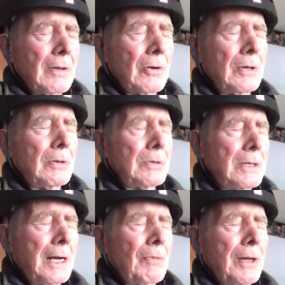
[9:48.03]
Or no,
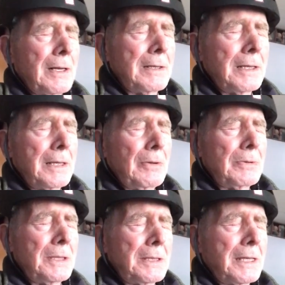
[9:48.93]
I went and then he
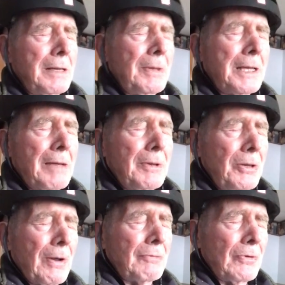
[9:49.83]
came. He came a
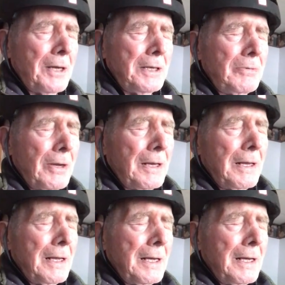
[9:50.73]
year after I did. Right?